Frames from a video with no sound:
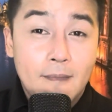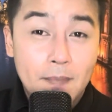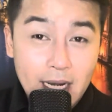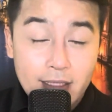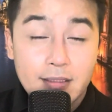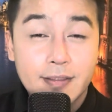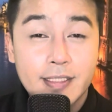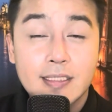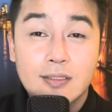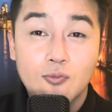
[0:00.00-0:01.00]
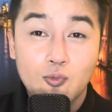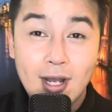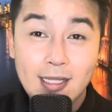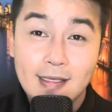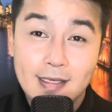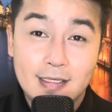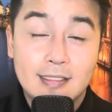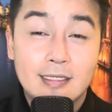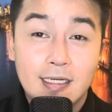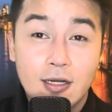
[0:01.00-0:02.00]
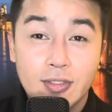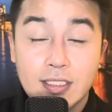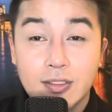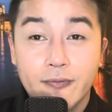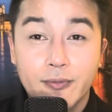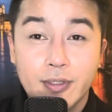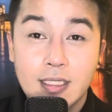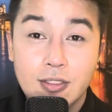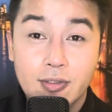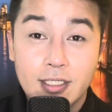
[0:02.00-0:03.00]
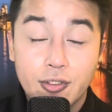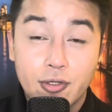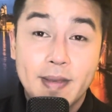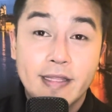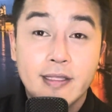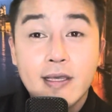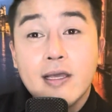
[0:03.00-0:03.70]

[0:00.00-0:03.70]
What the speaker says: But Chris, what is an accounting software that you can recommend?